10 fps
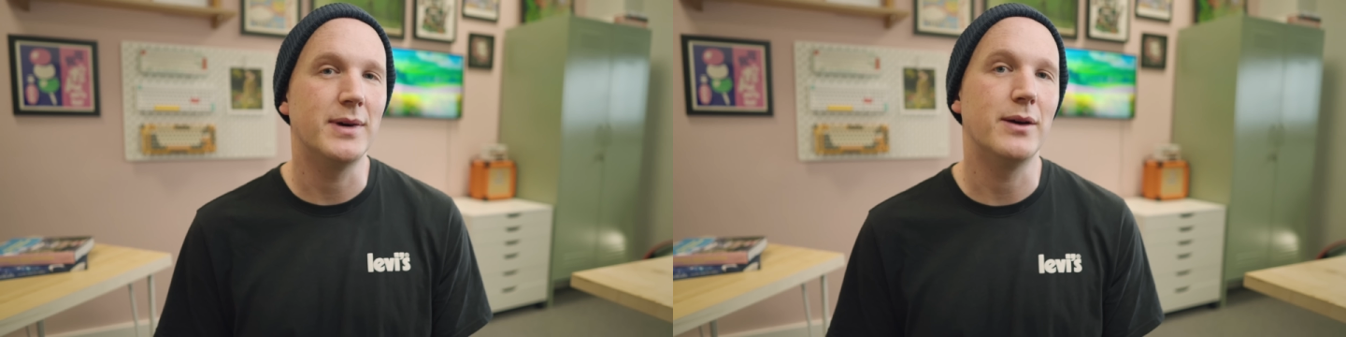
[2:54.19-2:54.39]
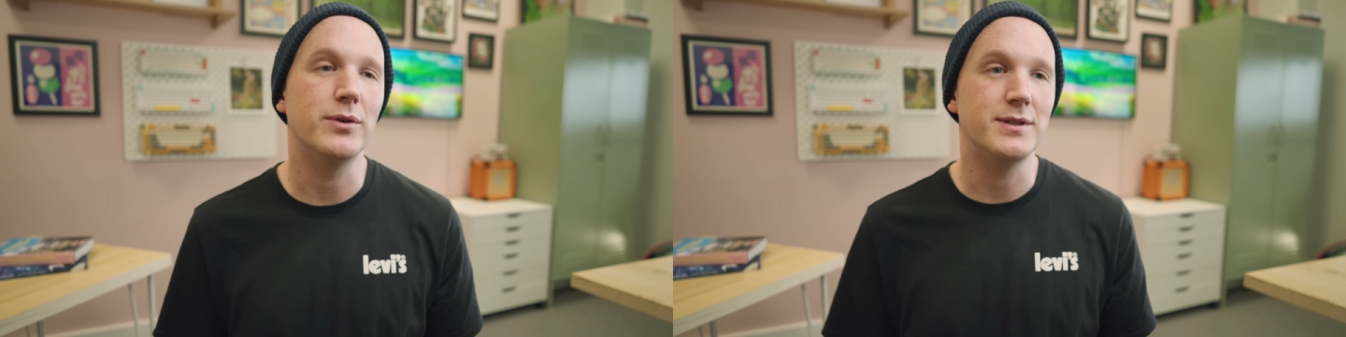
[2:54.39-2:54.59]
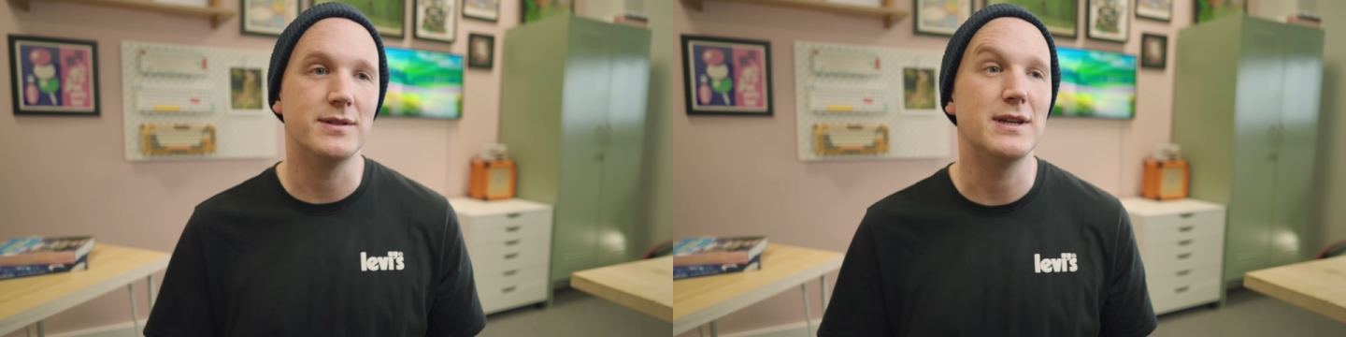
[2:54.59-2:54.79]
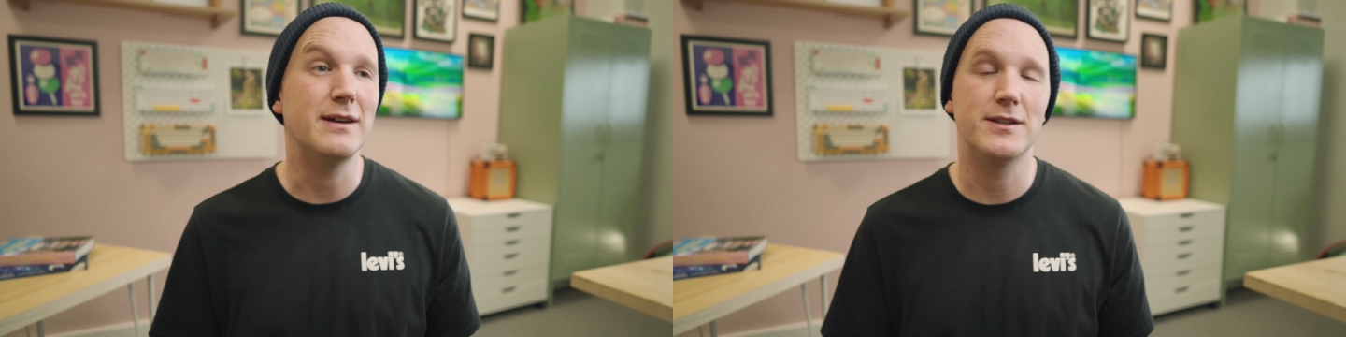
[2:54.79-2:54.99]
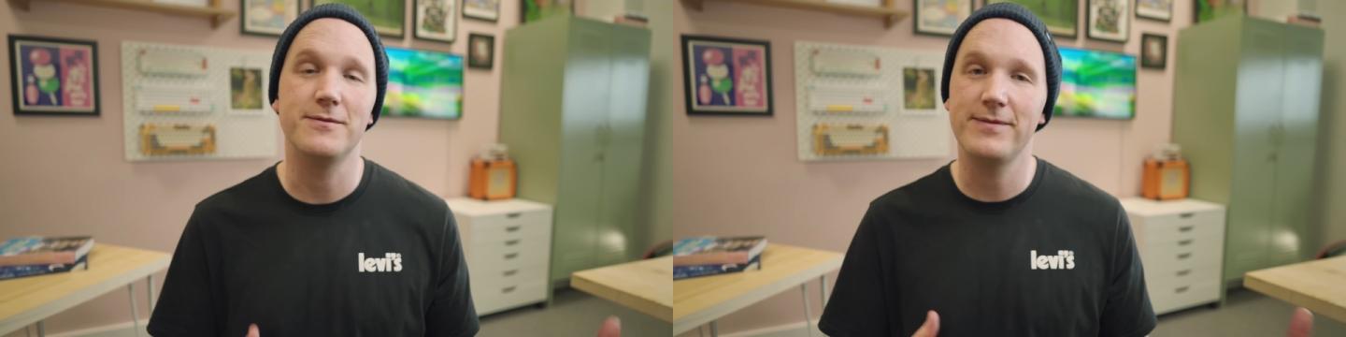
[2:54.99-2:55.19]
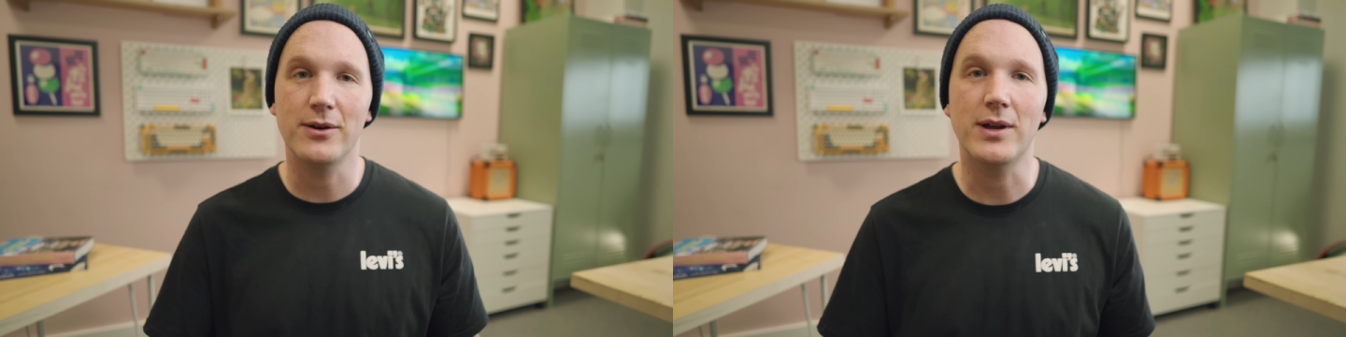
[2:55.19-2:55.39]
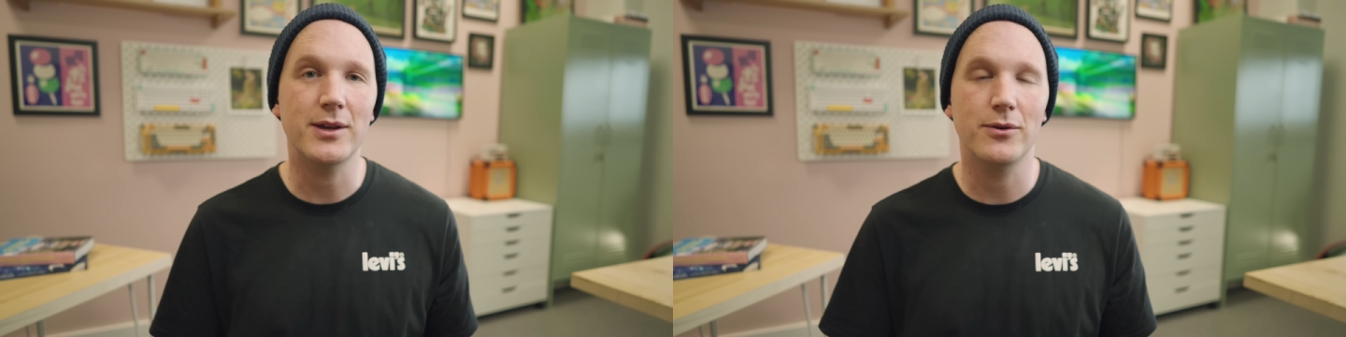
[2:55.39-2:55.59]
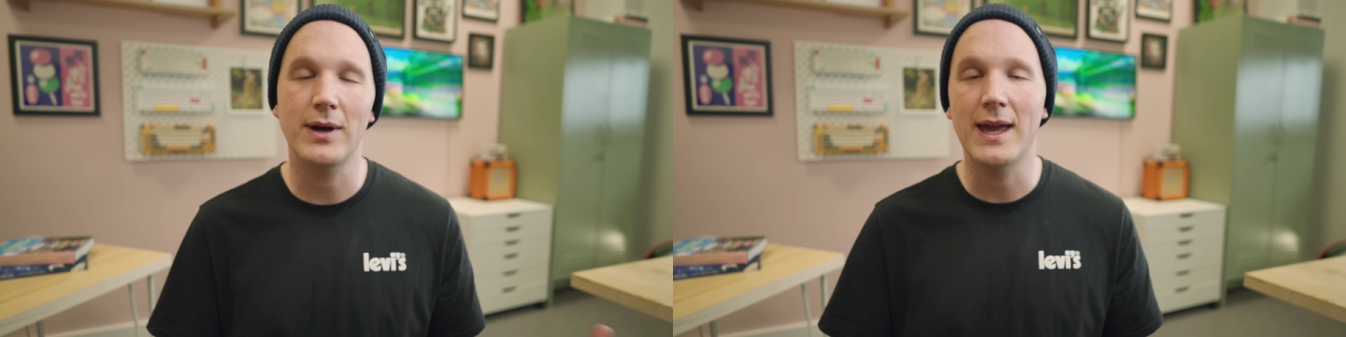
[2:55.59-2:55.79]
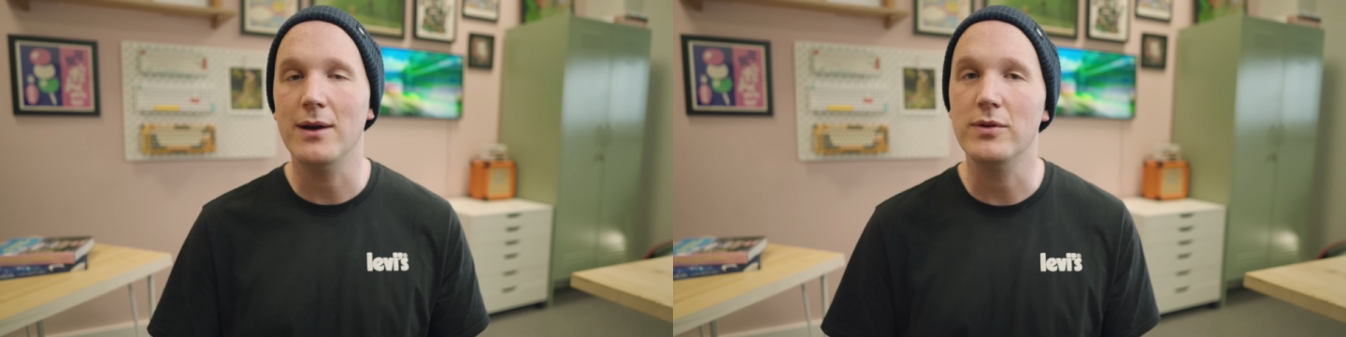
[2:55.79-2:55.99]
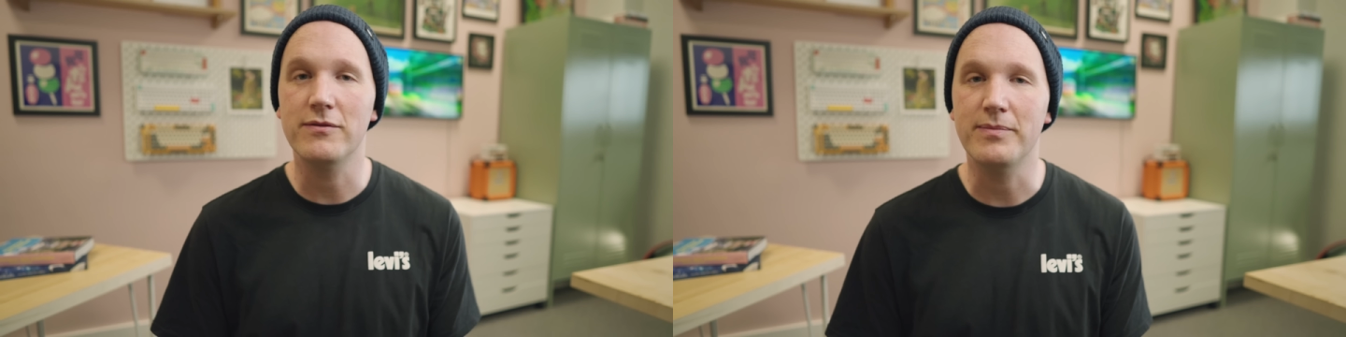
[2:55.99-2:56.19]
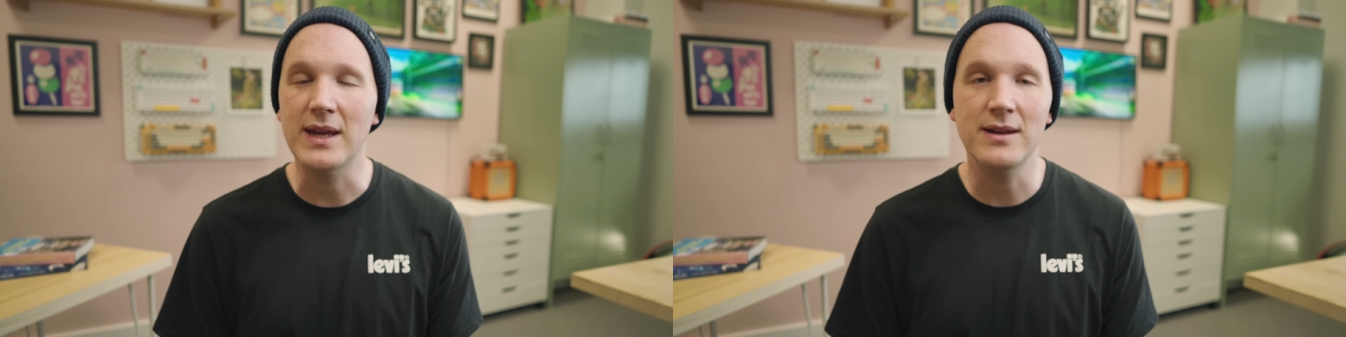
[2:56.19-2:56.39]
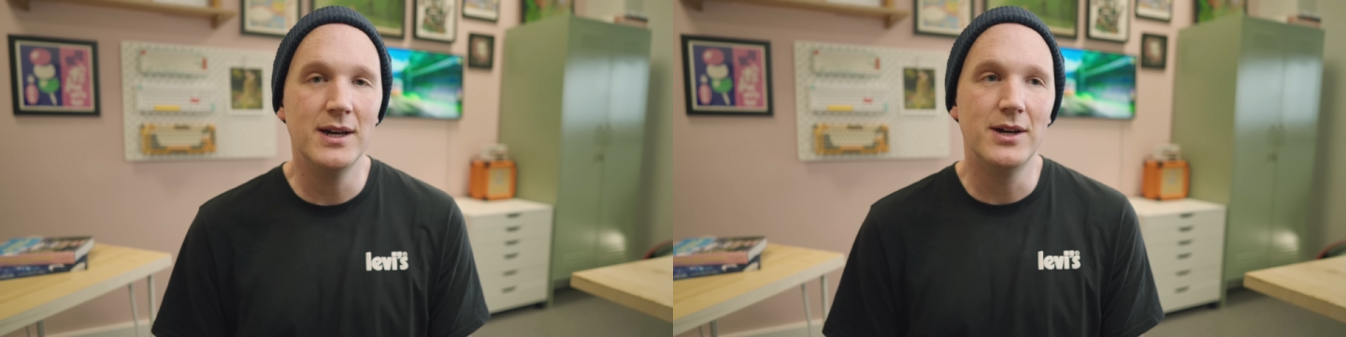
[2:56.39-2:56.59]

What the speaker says: I wanted it to feel like you're here with me,